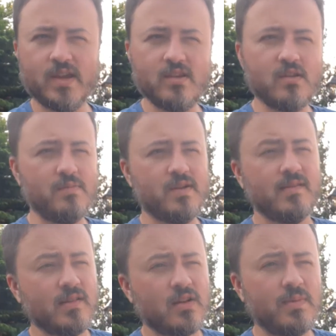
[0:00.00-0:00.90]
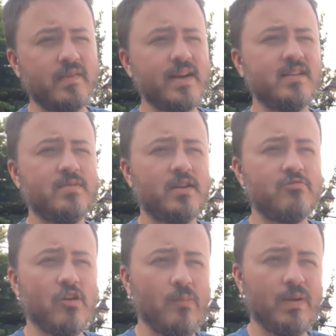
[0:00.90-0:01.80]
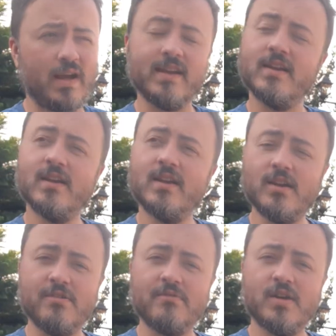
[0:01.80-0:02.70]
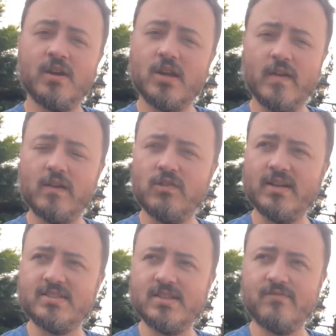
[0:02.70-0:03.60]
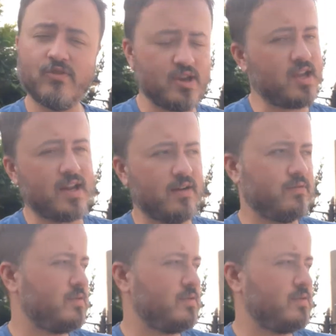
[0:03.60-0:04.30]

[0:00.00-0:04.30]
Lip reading: You gotta be ready to be able to role play, going crazy and freaking out